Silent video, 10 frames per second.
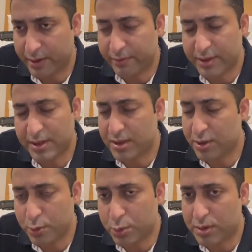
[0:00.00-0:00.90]
which is in
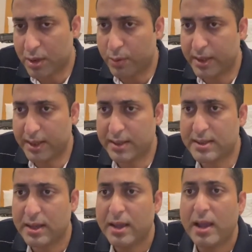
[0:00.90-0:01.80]
use
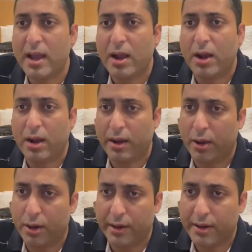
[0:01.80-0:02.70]
nowadays,
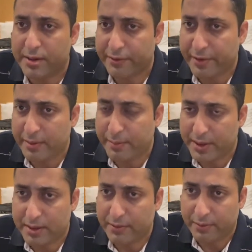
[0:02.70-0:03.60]
or interferon
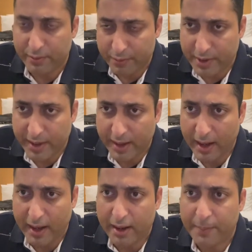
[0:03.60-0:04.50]
beta
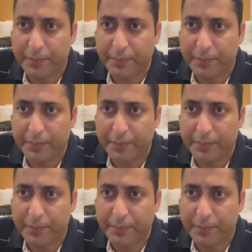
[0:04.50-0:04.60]
1a,